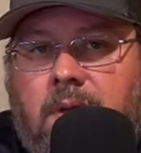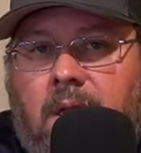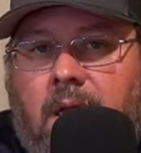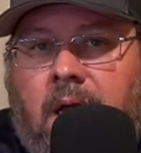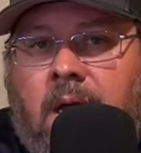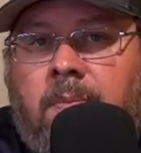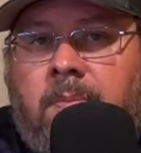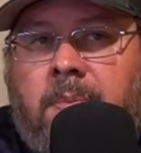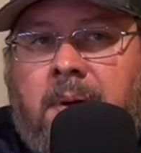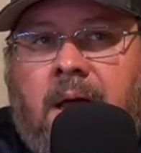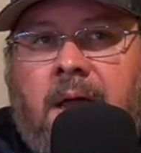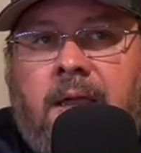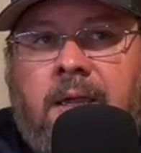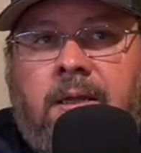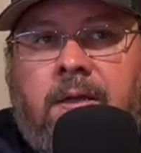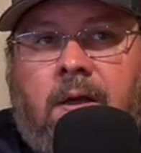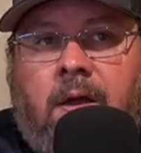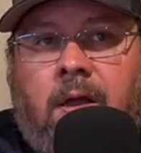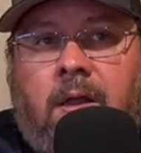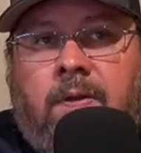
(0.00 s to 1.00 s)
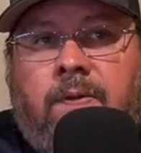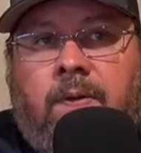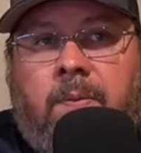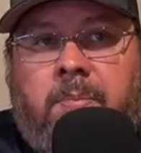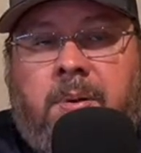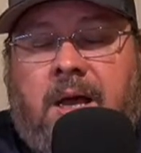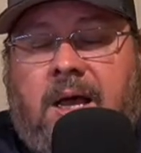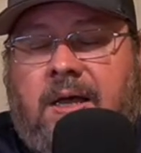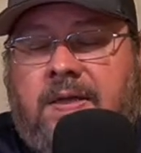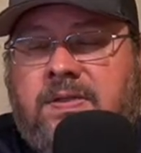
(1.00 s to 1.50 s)
I'm buying on the
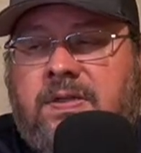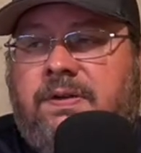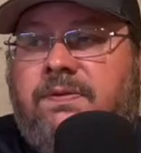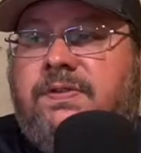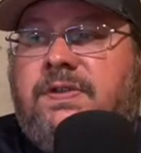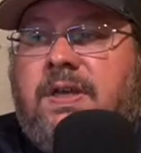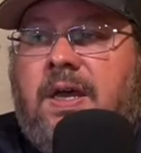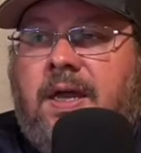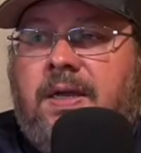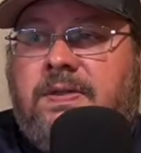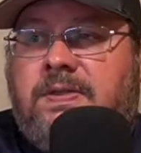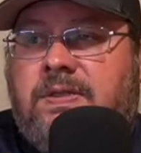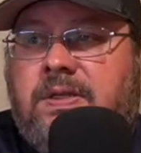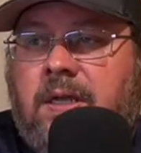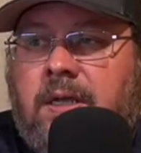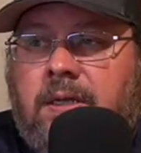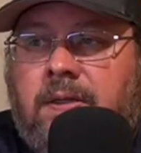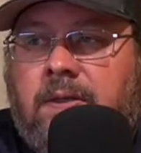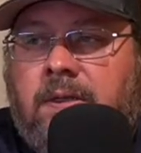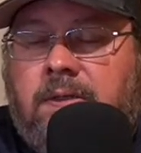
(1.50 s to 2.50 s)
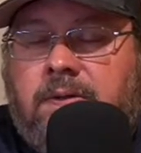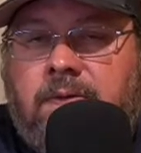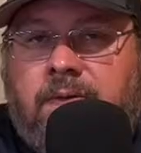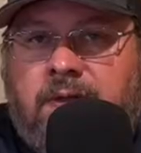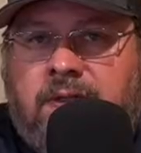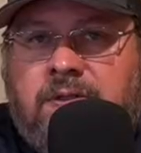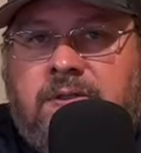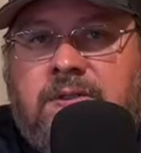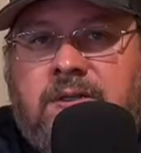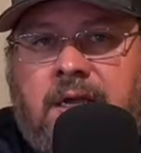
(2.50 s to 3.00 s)
positive side, saying that
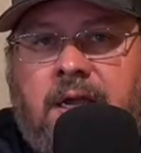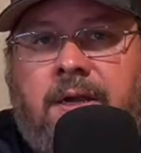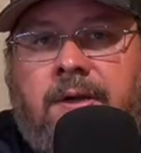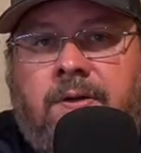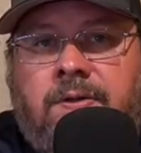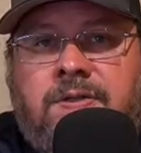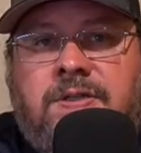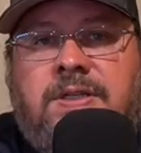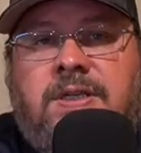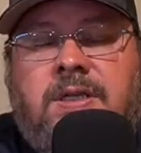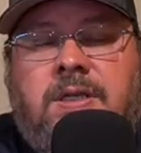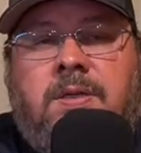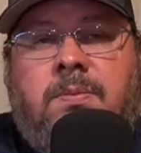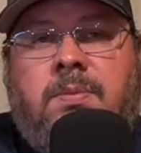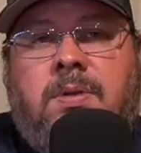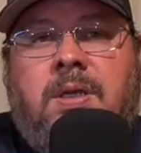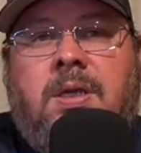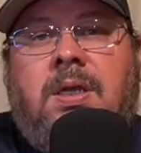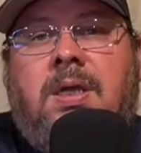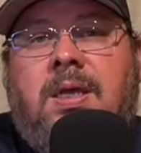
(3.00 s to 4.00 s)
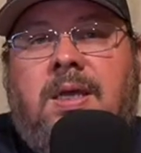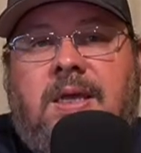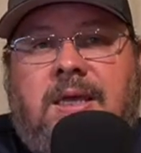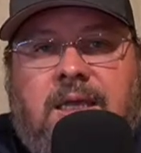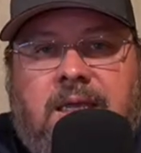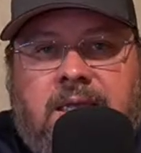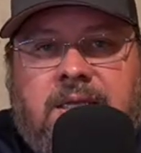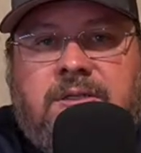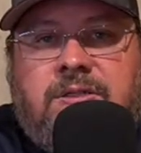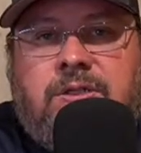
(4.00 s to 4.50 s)
this Tigers team
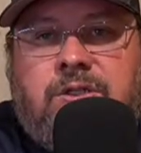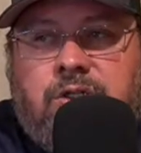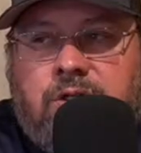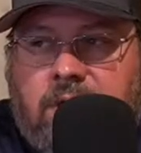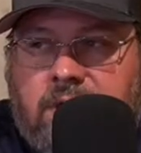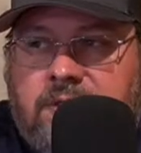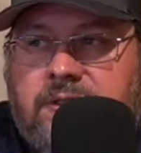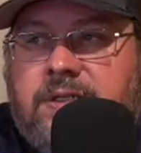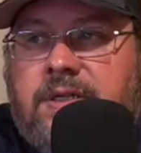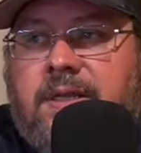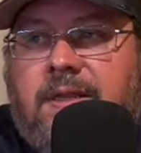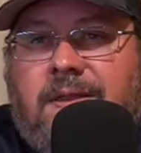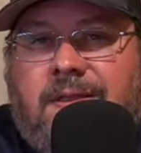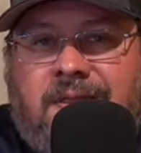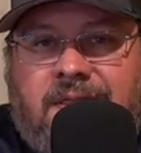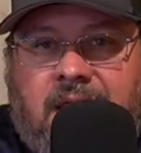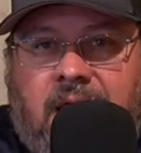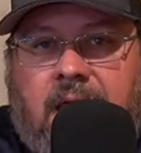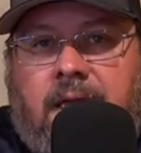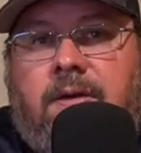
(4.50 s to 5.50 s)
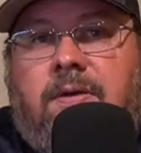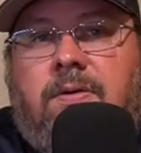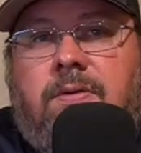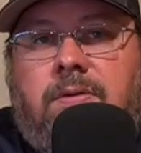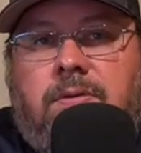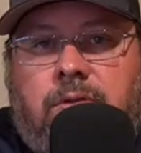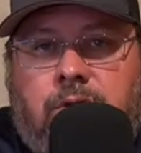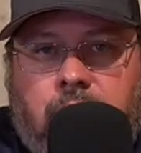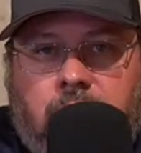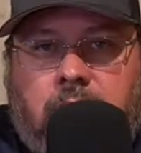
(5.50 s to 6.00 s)
is just that
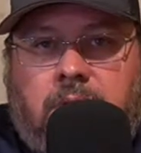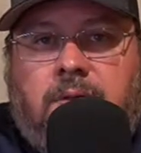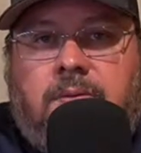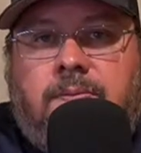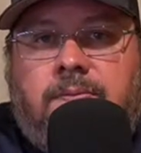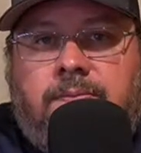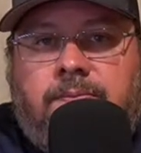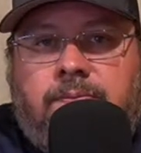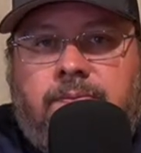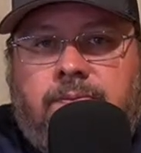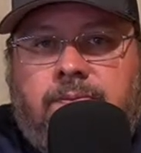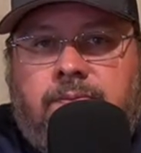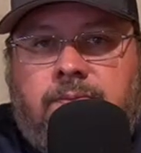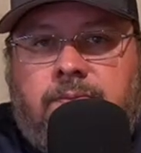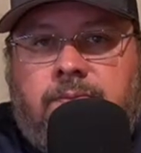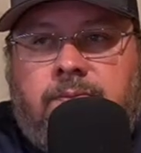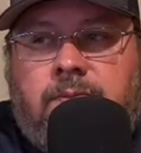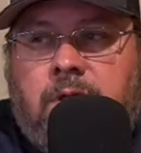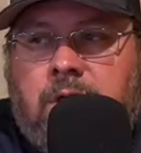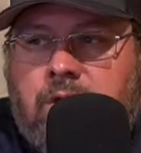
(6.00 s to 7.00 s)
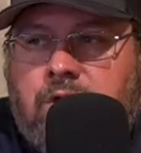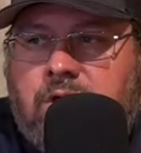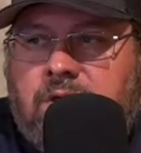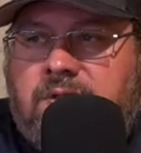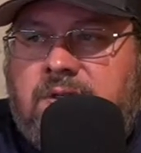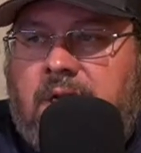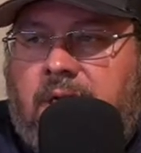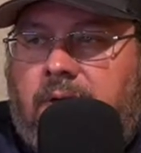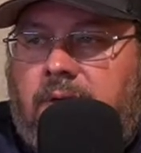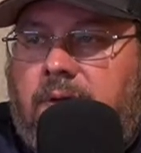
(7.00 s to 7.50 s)
good.
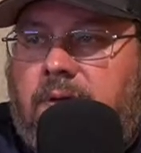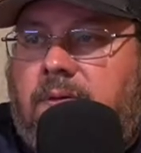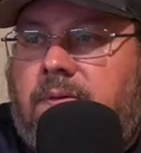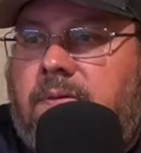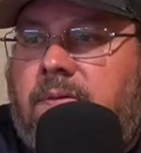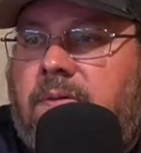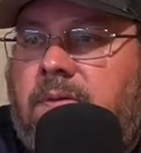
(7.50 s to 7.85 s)
Just that good.